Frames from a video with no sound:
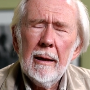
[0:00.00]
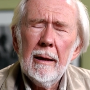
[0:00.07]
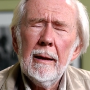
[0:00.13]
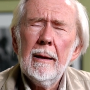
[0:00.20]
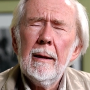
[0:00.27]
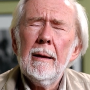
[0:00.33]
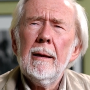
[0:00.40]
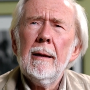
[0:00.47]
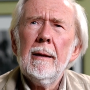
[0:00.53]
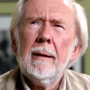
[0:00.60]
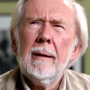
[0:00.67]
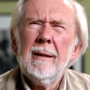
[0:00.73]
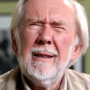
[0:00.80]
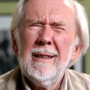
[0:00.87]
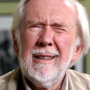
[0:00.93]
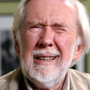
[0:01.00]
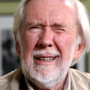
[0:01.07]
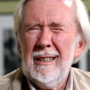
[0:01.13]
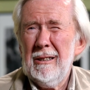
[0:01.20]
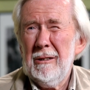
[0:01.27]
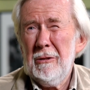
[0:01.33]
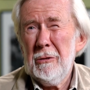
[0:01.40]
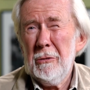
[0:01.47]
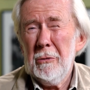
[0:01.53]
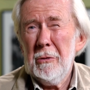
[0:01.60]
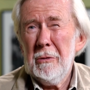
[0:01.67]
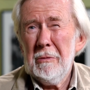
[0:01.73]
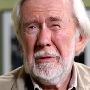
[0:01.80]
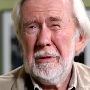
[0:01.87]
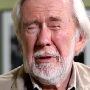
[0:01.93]
And I kind of
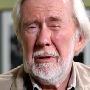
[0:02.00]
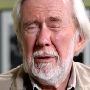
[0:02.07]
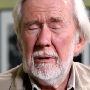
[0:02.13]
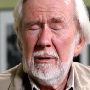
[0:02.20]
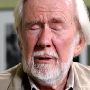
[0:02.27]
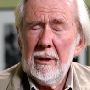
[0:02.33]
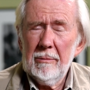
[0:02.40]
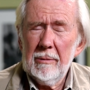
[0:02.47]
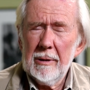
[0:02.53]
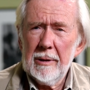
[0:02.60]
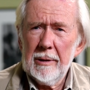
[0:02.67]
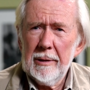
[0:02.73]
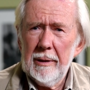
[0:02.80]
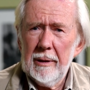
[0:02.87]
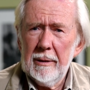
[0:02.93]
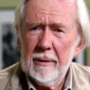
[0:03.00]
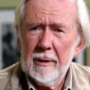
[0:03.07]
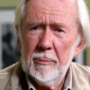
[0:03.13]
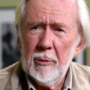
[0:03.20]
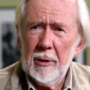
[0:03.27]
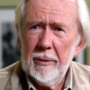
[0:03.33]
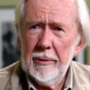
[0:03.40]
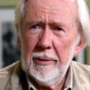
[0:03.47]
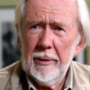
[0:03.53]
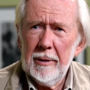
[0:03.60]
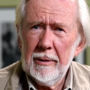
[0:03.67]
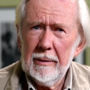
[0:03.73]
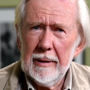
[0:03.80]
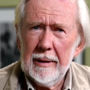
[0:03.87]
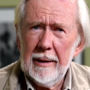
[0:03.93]
thought, you know, I was a kind of smart
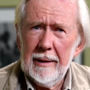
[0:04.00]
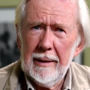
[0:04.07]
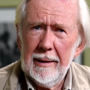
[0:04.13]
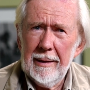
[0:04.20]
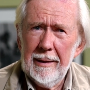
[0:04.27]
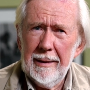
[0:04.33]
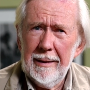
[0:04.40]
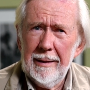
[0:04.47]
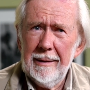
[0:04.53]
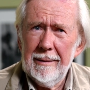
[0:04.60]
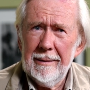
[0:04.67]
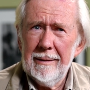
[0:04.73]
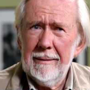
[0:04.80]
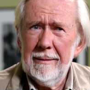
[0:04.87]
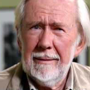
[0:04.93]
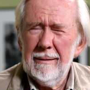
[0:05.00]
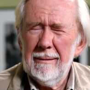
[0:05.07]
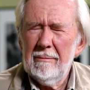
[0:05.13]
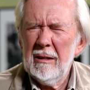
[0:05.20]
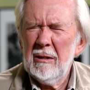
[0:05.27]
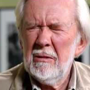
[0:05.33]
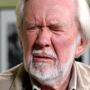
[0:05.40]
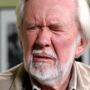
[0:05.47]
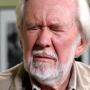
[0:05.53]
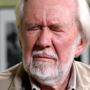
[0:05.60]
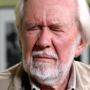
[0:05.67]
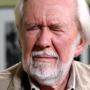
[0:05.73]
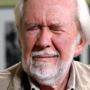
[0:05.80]
young guy, and I thought,